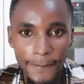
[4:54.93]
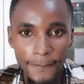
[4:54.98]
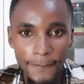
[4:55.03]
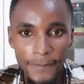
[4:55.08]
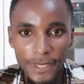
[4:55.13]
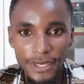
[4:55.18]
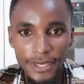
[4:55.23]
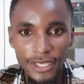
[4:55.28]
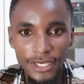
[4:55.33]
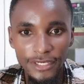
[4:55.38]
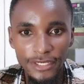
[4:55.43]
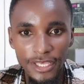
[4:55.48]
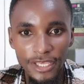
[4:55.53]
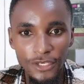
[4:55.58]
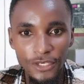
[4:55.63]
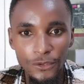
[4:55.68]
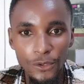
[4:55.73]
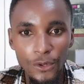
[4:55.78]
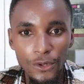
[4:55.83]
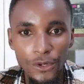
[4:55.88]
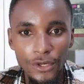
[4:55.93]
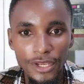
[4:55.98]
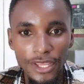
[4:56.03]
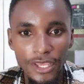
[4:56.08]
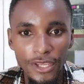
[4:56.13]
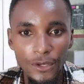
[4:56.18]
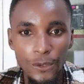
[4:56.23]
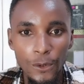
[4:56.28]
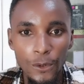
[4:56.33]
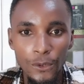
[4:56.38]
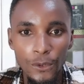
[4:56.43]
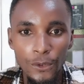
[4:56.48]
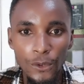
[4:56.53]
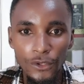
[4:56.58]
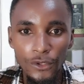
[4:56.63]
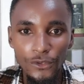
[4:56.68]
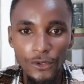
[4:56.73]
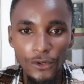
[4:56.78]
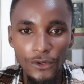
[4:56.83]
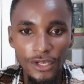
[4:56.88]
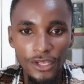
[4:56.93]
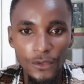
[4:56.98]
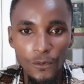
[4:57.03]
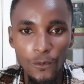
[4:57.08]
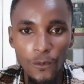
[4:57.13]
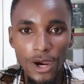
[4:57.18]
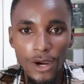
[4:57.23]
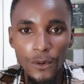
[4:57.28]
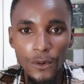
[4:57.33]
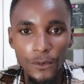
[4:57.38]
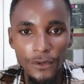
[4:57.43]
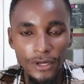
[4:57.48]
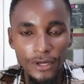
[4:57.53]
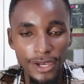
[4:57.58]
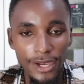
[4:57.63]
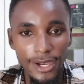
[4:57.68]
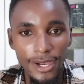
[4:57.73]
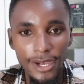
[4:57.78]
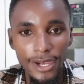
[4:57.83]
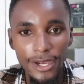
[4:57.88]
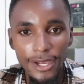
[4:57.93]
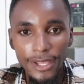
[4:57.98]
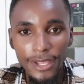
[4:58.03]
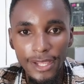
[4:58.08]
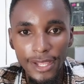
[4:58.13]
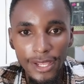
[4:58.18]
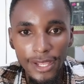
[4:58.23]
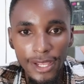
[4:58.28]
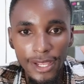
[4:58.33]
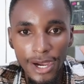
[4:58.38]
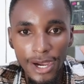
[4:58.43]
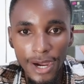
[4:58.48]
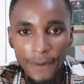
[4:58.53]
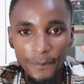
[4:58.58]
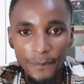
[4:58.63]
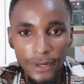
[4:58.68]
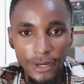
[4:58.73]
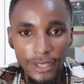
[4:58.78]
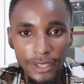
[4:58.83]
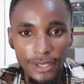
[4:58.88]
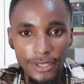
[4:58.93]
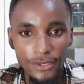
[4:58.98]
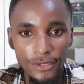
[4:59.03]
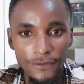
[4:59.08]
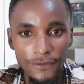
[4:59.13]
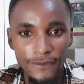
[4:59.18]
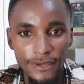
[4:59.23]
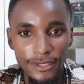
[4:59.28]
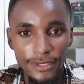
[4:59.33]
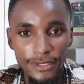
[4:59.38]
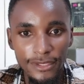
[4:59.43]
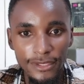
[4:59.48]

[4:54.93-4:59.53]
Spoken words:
meaning they not only work on the upper layers of the